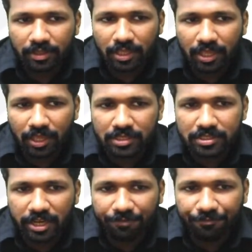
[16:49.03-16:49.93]
He is
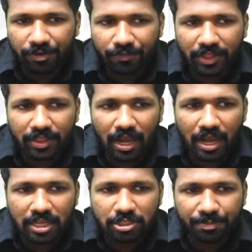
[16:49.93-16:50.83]
left with
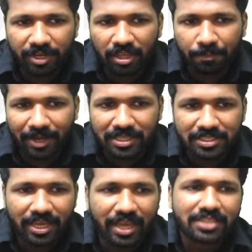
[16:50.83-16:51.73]
as many paise
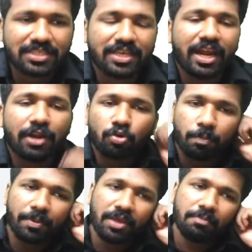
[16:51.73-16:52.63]
as he had
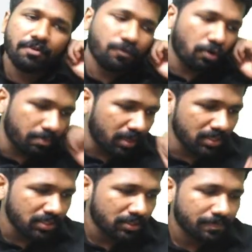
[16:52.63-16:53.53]
rupee before,
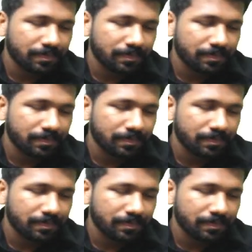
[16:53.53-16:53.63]
means